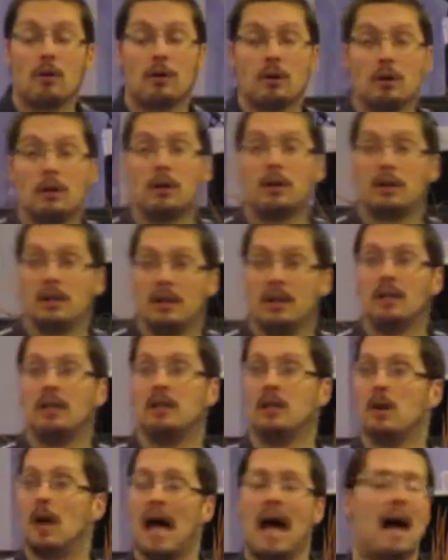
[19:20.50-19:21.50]
how good
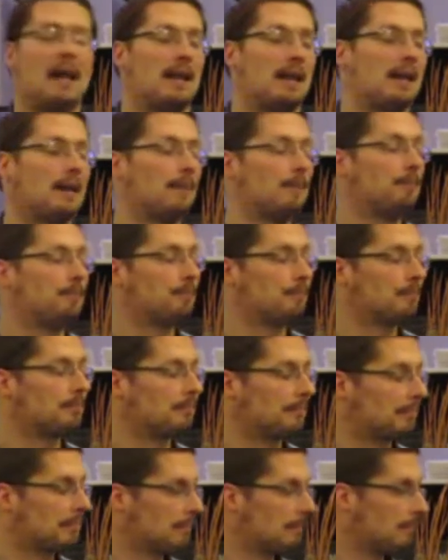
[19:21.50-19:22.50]
you had it,
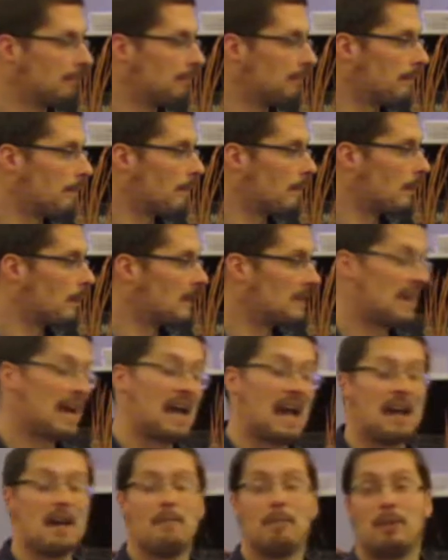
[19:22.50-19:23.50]
because
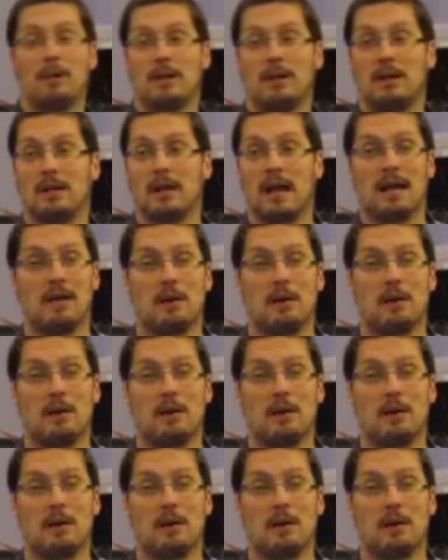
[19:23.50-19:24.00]
I had it pretty good.